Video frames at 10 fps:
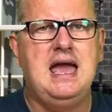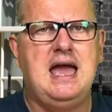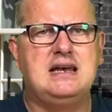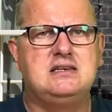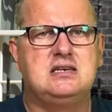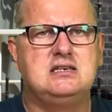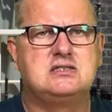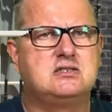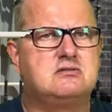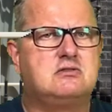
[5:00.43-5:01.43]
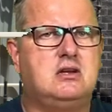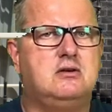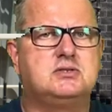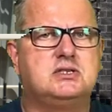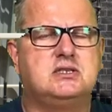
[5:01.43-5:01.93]
and his
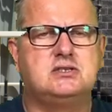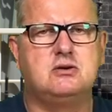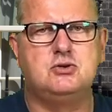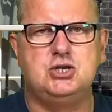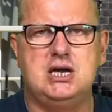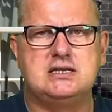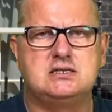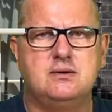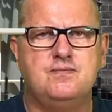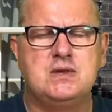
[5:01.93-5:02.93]
closest associates.